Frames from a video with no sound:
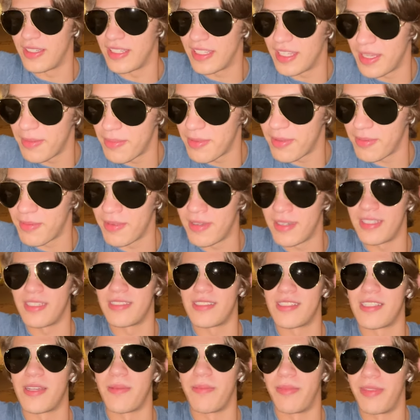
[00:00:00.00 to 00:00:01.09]
keep you wanting
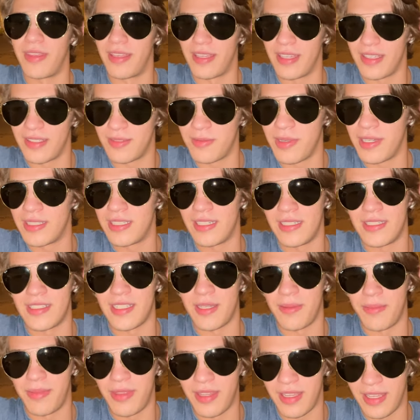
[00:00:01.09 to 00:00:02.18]
something,
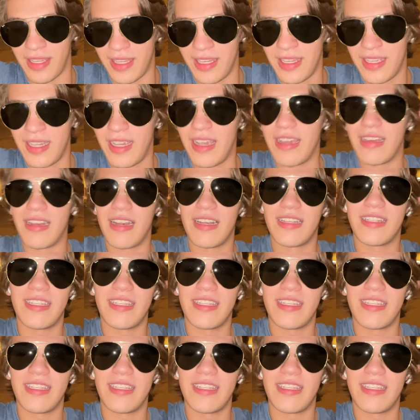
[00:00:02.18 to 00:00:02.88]
and at